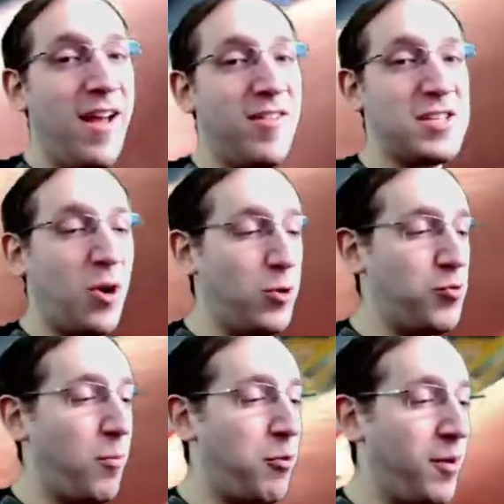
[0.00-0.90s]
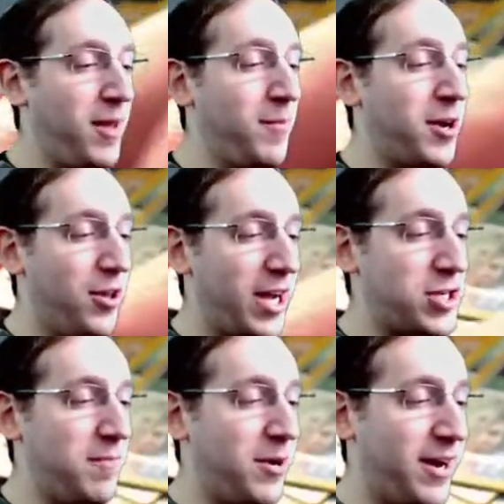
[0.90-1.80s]
this ultra premium
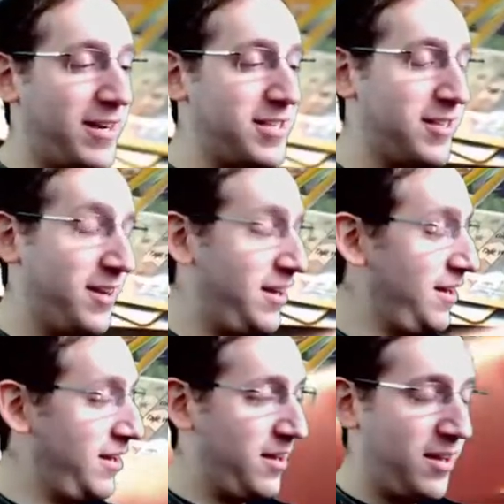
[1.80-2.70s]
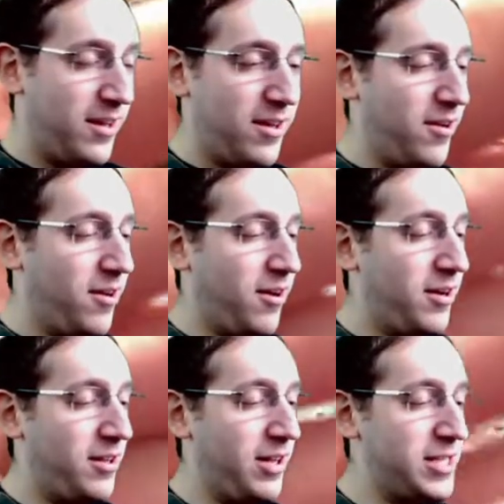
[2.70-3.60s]
collection box?
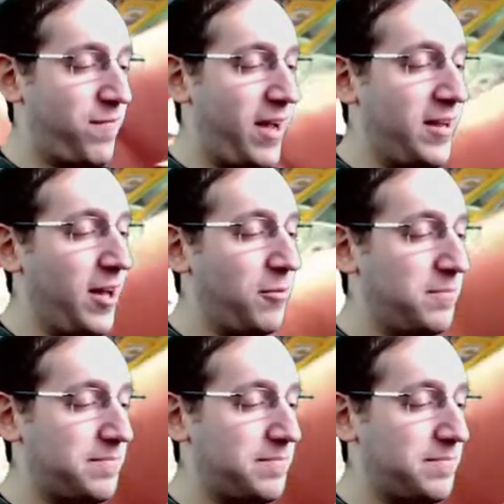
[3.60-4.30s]
Oh, let's find out.